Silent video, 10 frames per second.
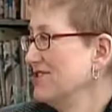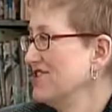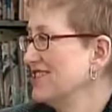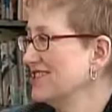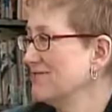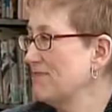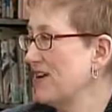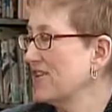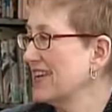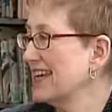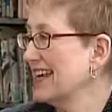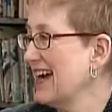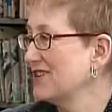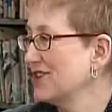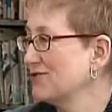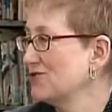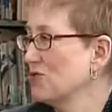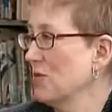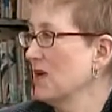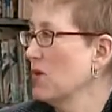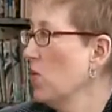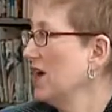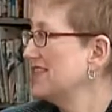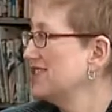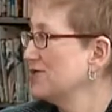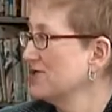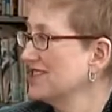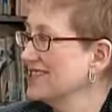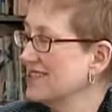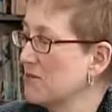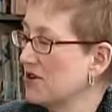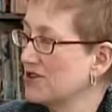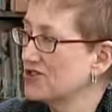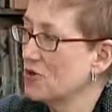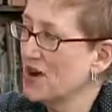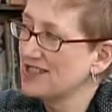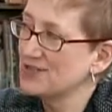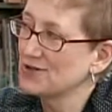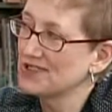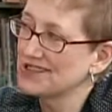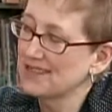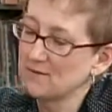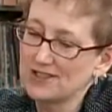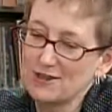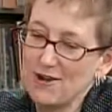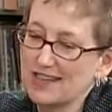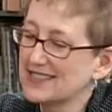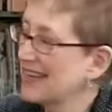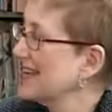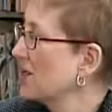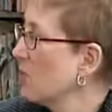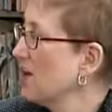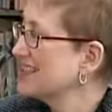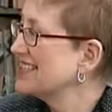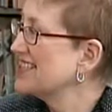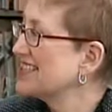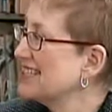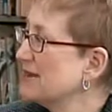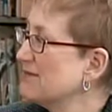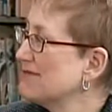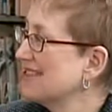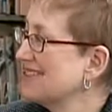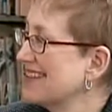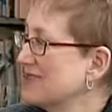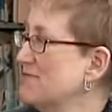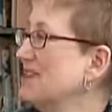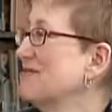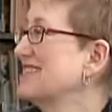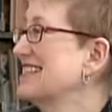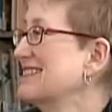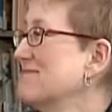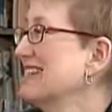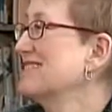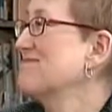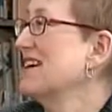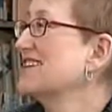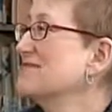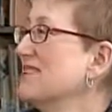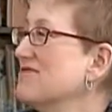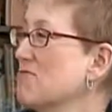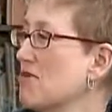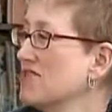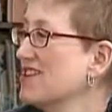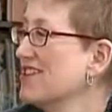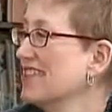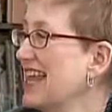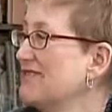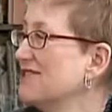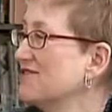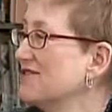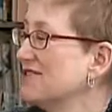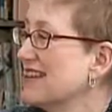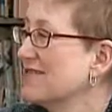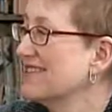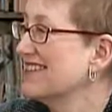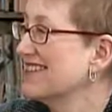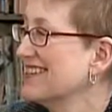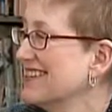she could barely get out to go swimming once during the summer or twice during the summer and go ice skating once. It just seemed, to me, that was like the biggest punishment, even more than all the lousy food they were eating.